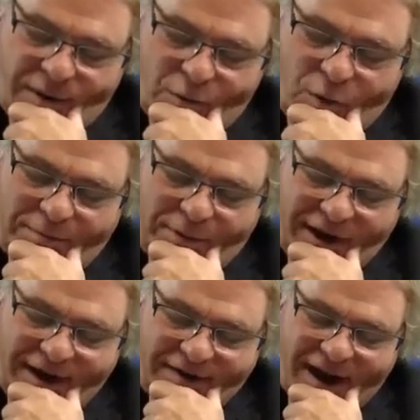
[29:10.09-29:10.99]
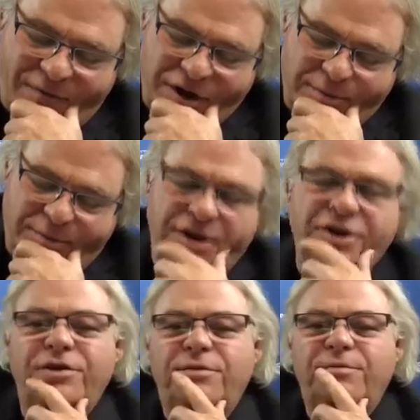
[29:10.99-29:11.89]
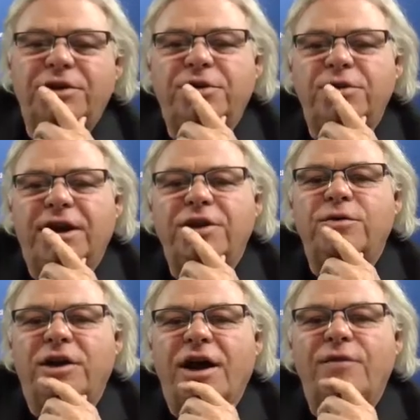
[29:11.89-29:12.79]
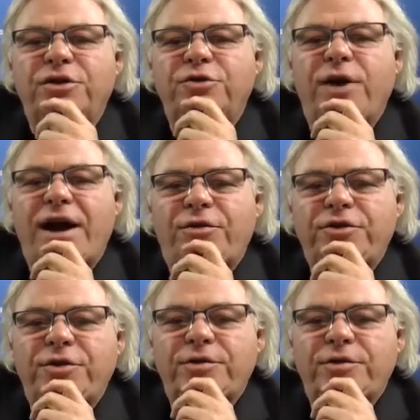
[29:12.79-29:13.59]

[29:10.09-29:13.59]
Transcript: what place haven't you been to that you'd love to travel to?